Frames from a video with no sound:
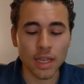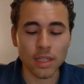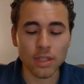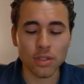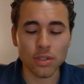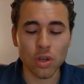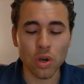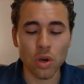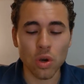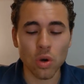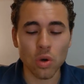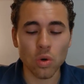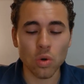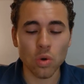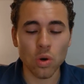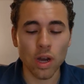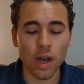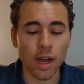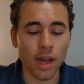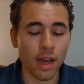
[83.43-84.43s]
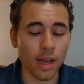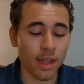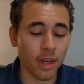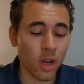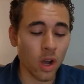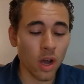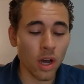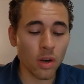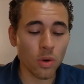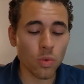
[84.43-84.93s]
So in
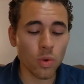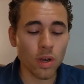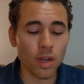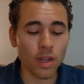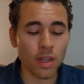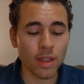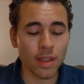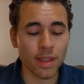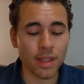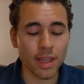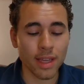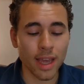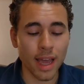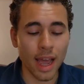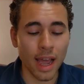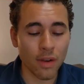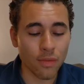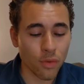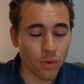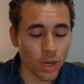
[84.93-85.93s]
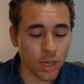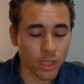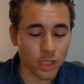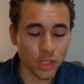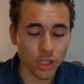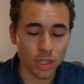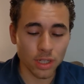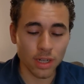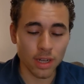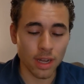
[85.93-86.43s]
Ottawa, the
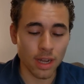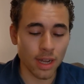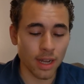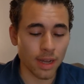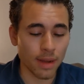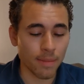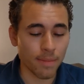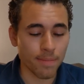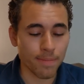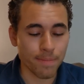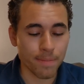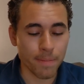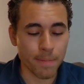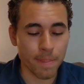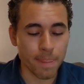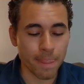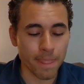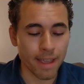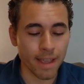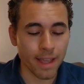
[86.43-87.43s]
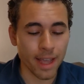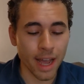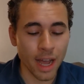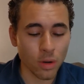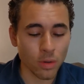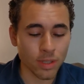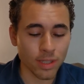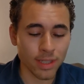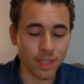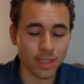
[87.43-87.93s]
average
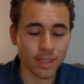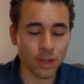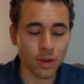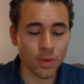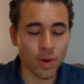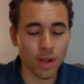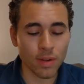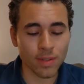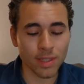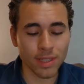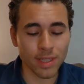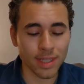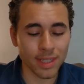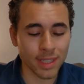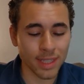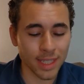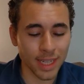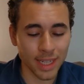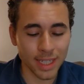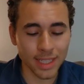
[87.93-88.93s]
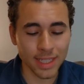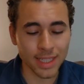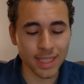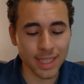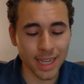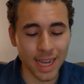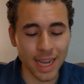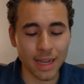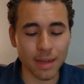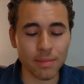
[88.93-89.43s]
house sits at around 6
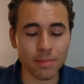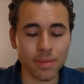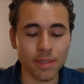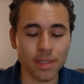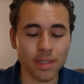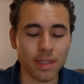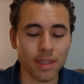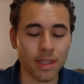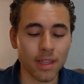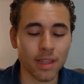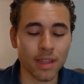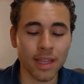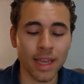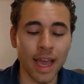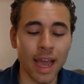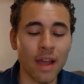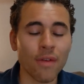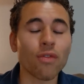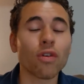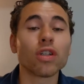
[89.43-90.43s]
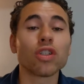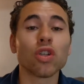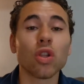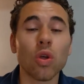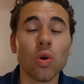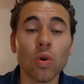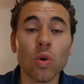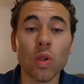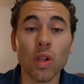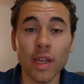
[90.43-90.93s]
times the average
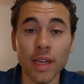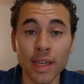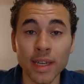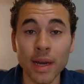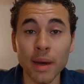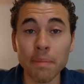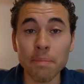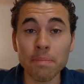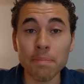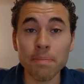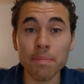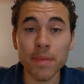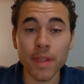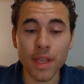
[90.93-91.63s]
local income.